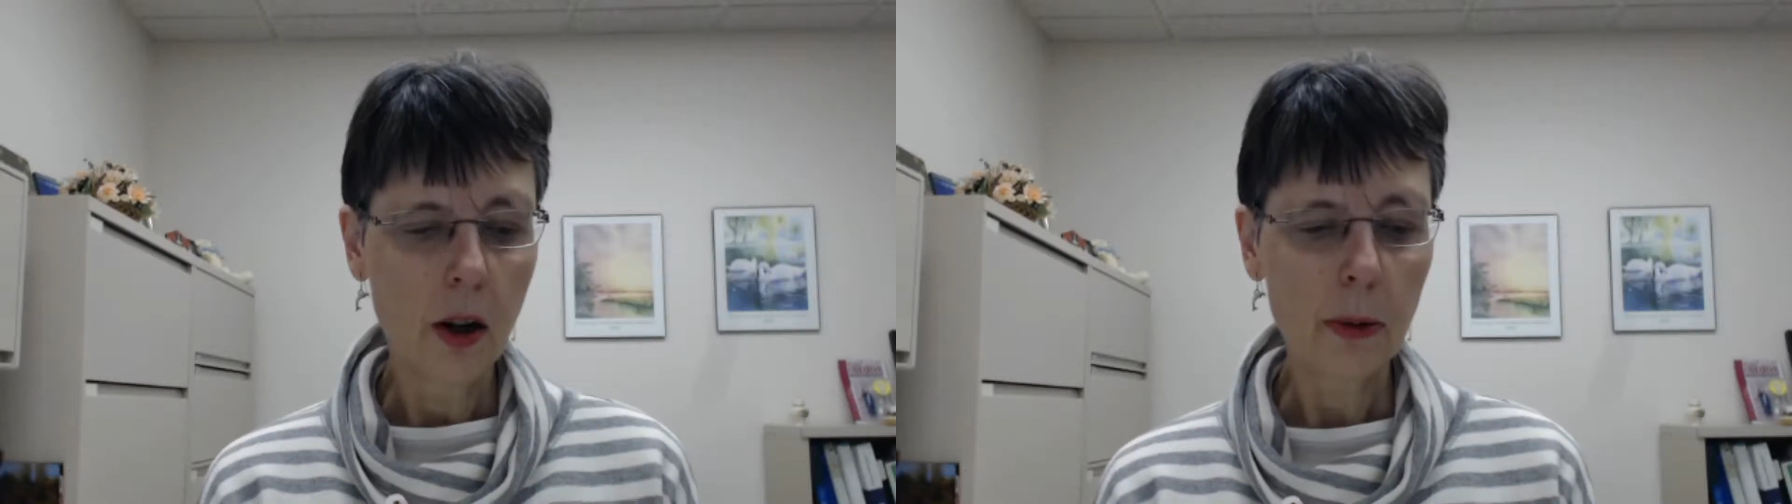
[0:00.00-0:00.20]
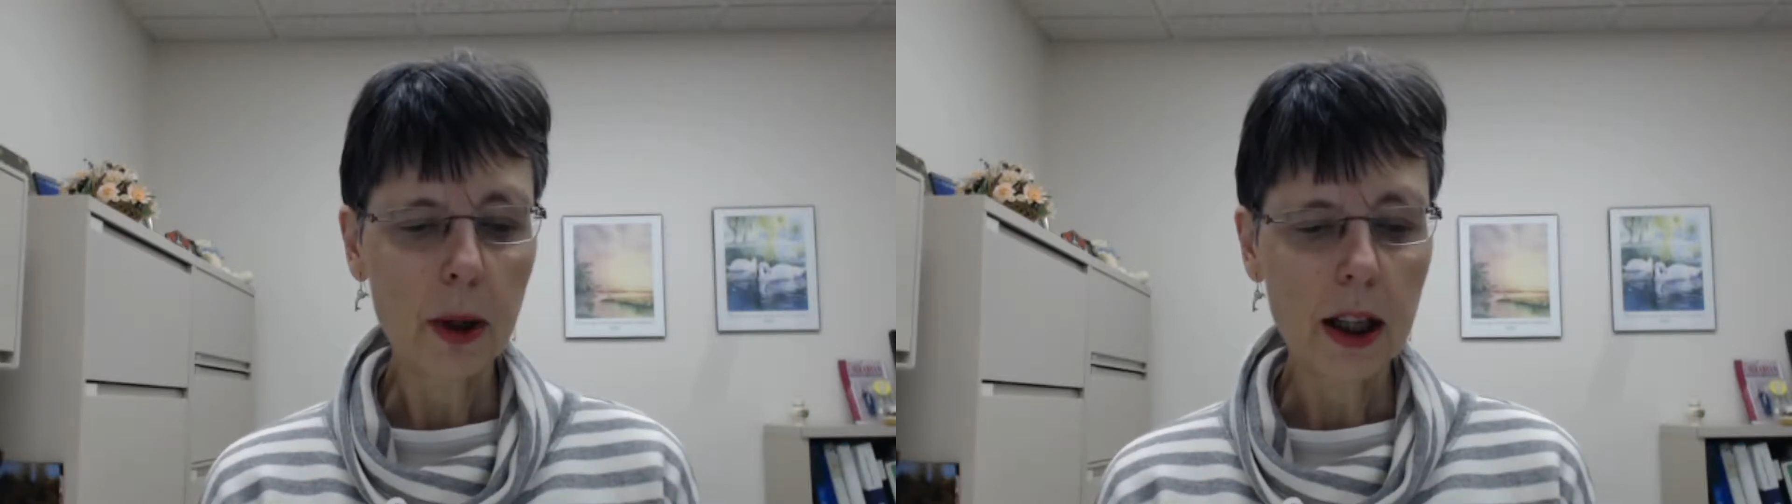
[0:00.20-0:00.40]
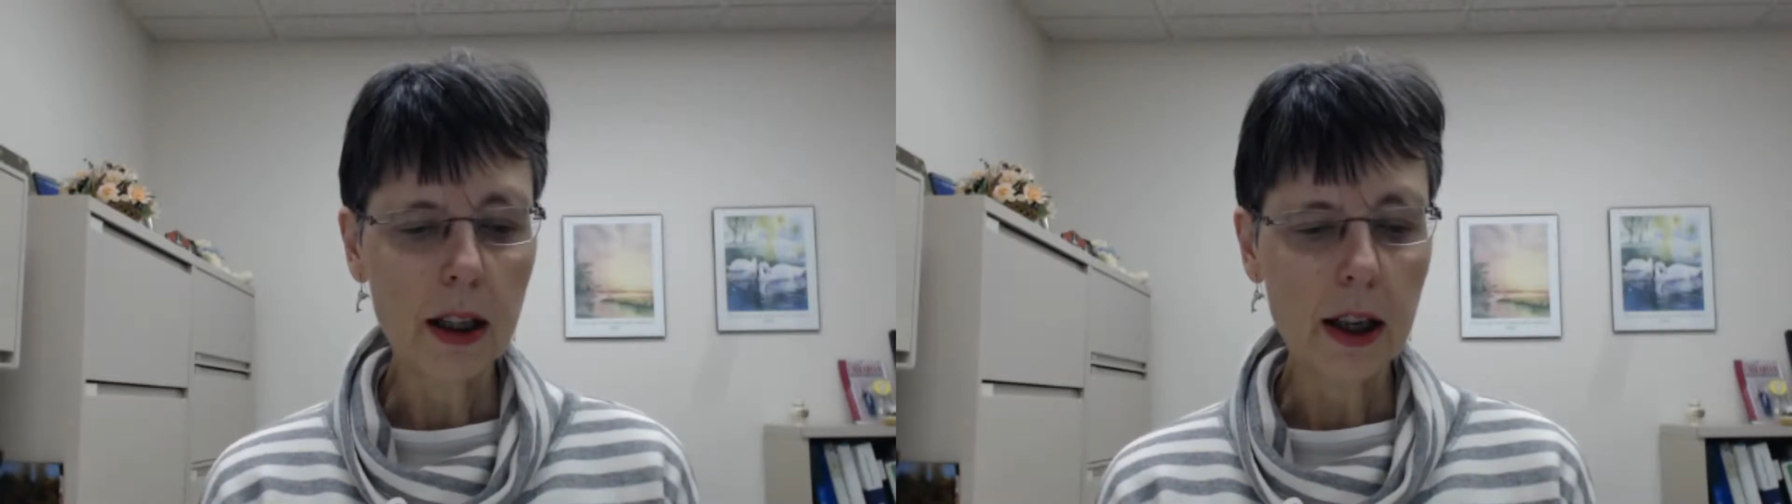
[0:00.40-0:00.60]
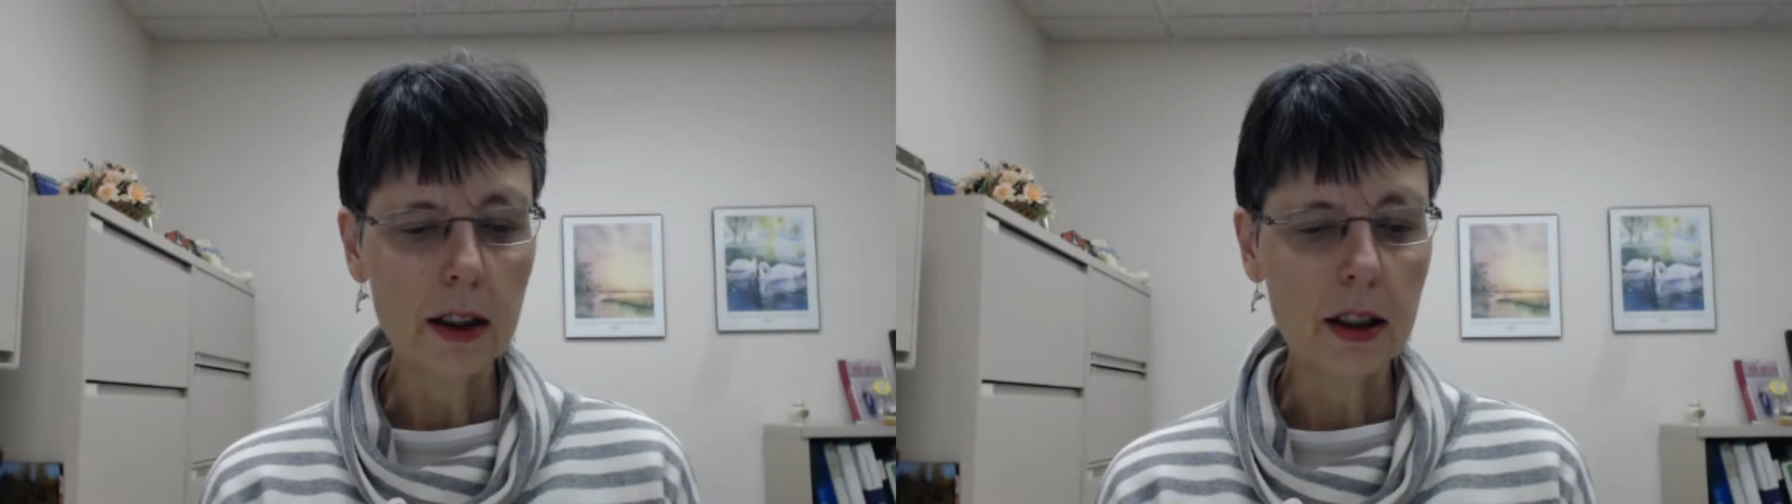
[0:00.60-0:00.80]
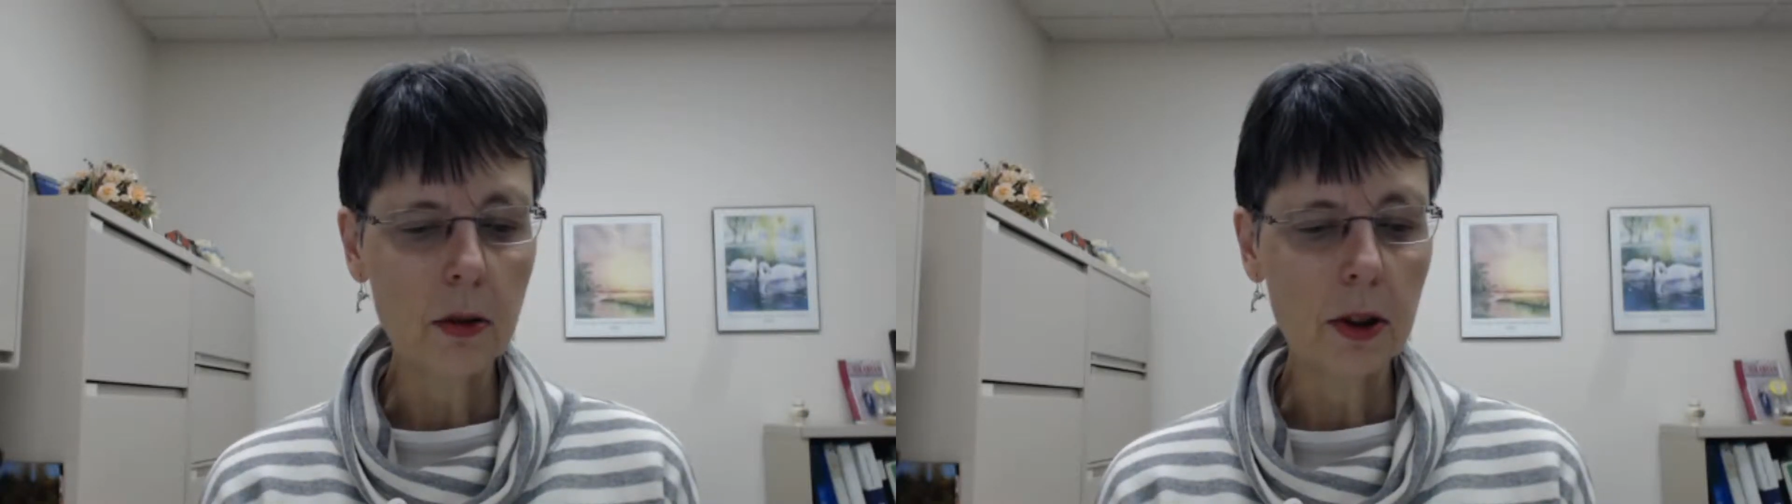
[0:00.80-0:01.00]

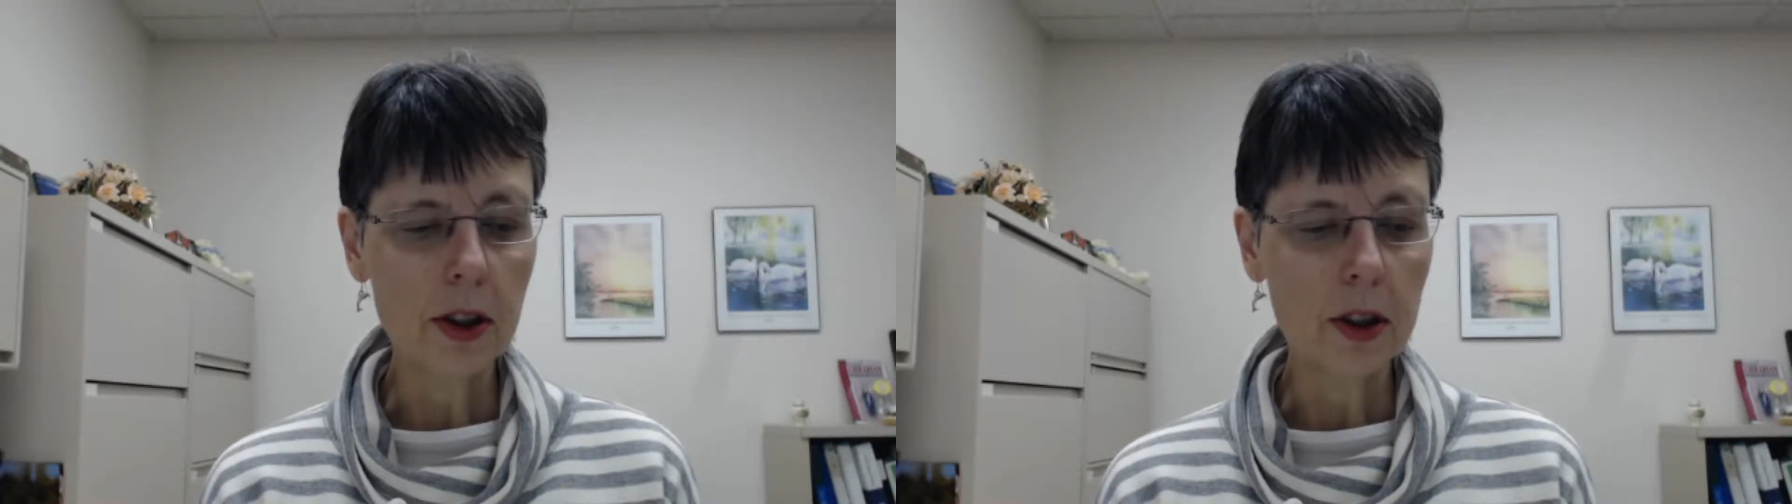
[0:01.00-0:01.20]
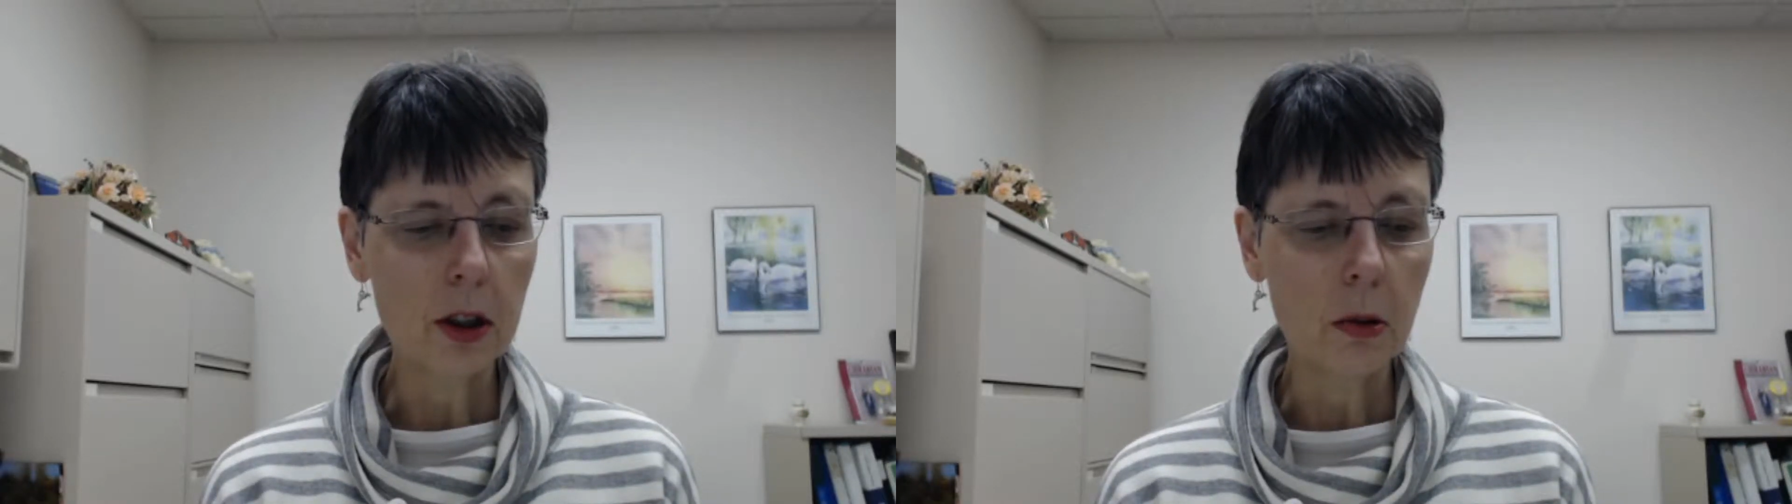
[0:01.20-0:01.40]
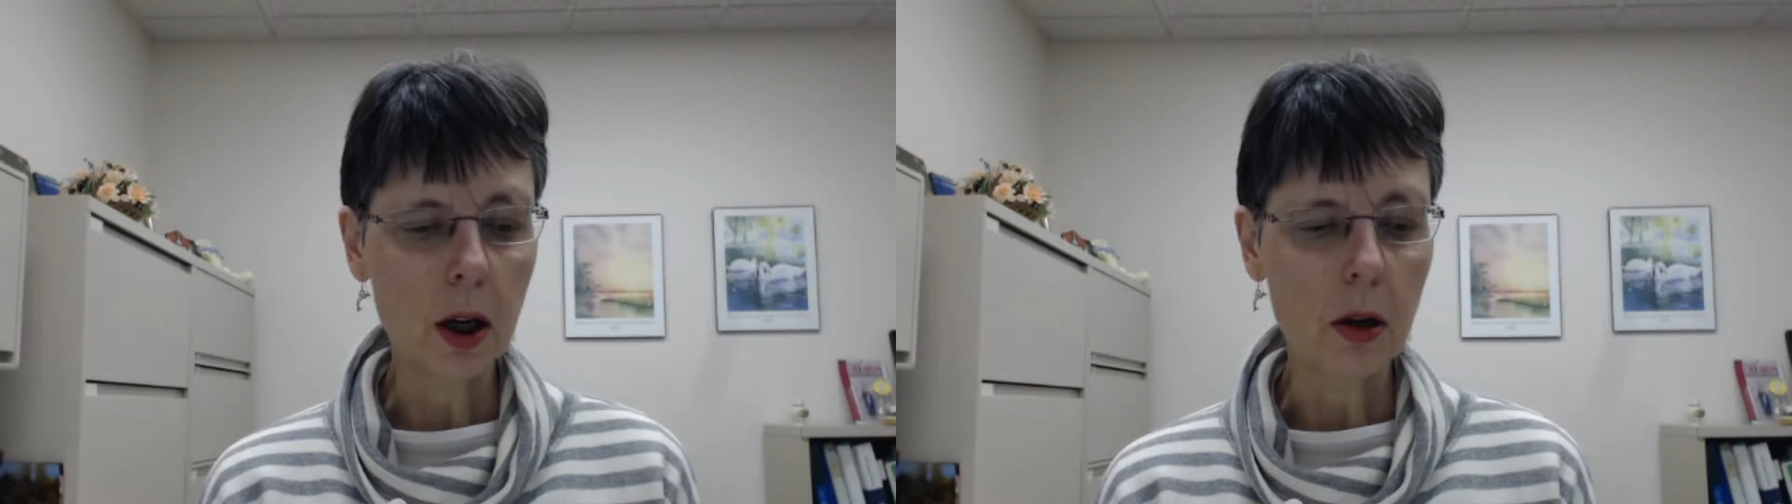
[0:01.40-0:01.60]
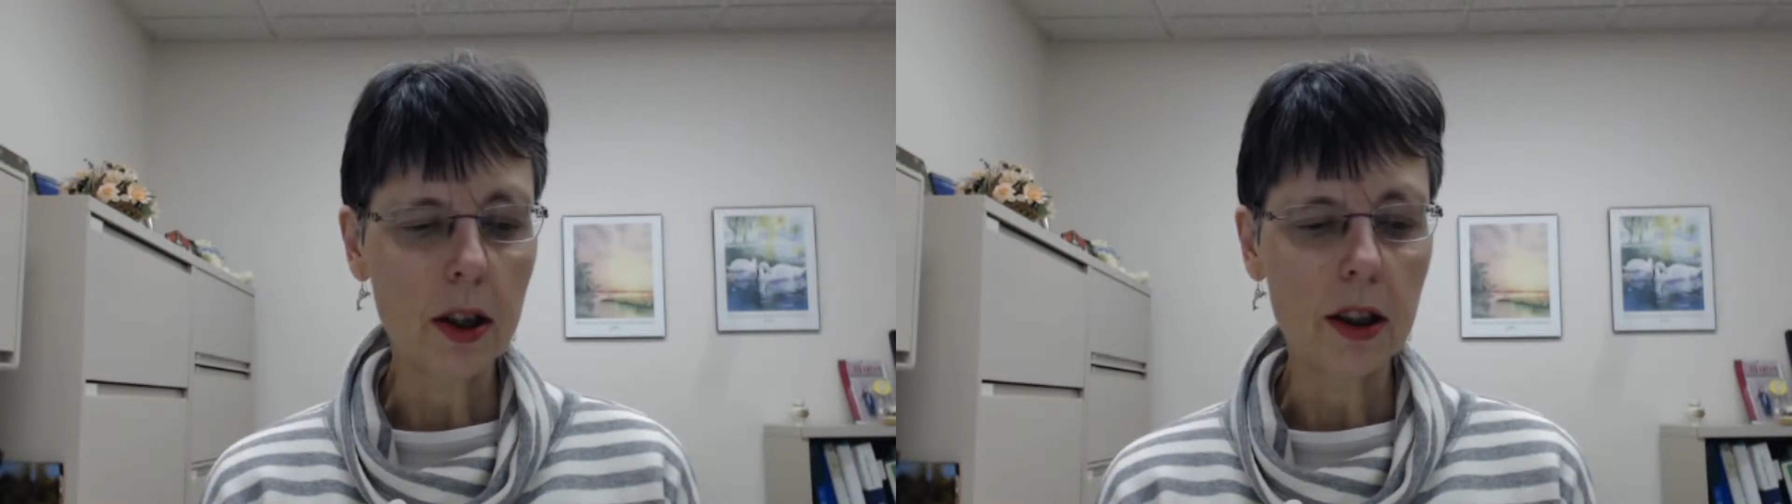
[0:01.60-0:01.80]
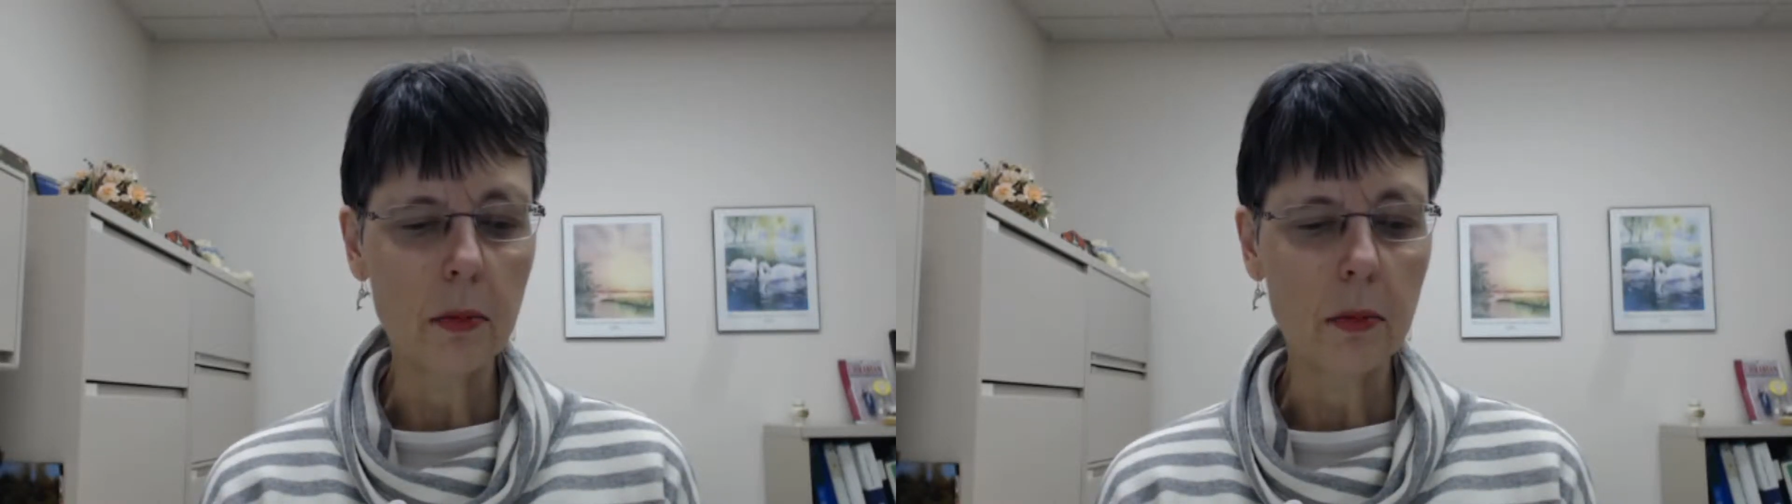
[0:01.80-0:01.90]
reconnecting with the duo in